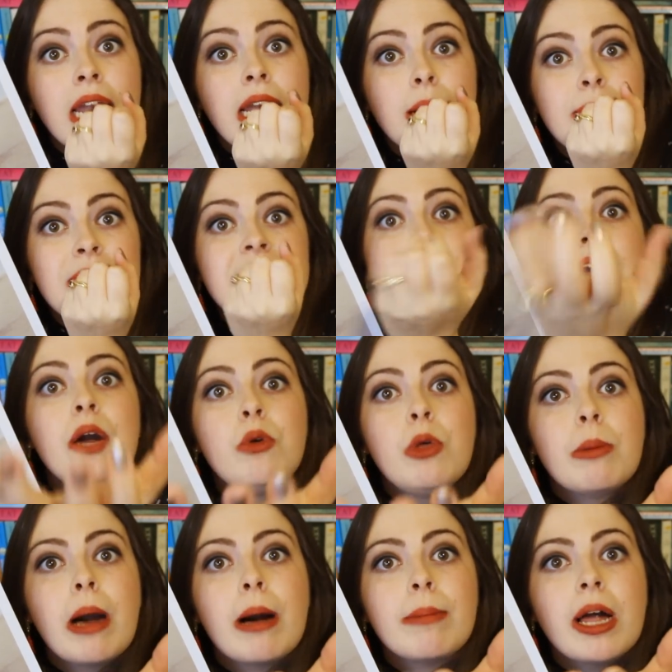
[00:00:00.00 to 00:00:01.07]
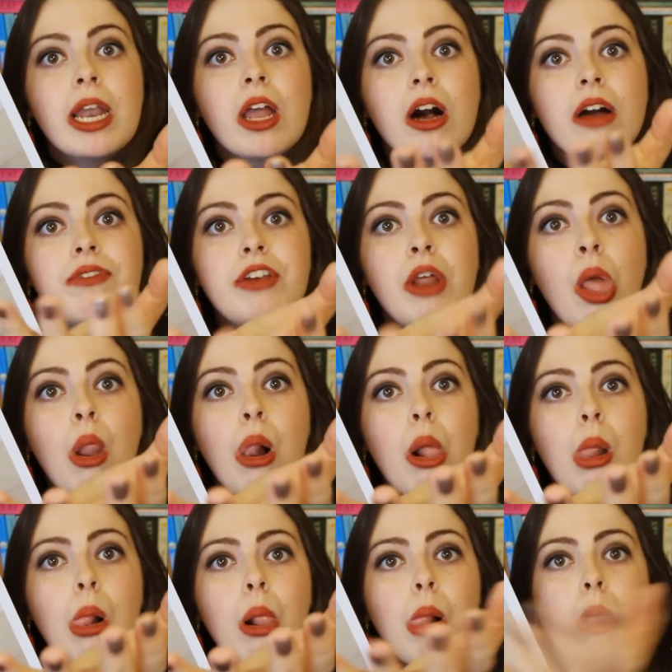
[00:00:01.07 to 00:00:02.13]
Let me tell you about my life, blah, blah,
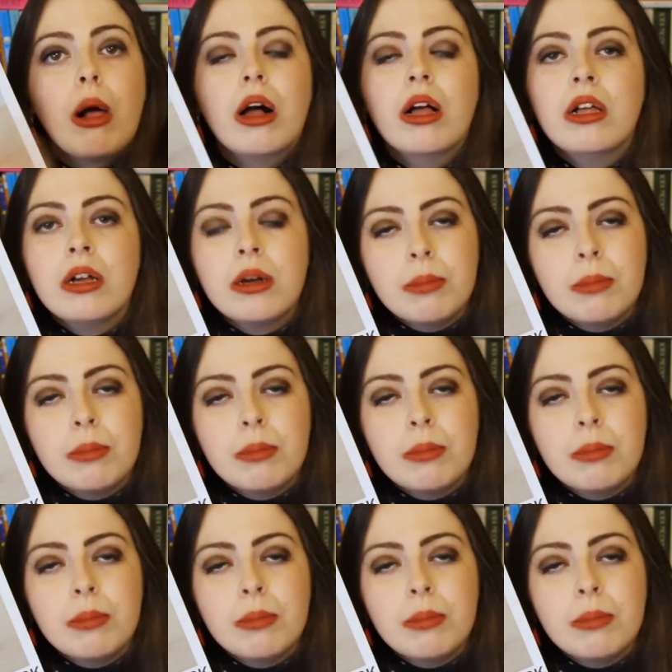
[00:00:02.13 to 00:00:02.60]
blah, blah.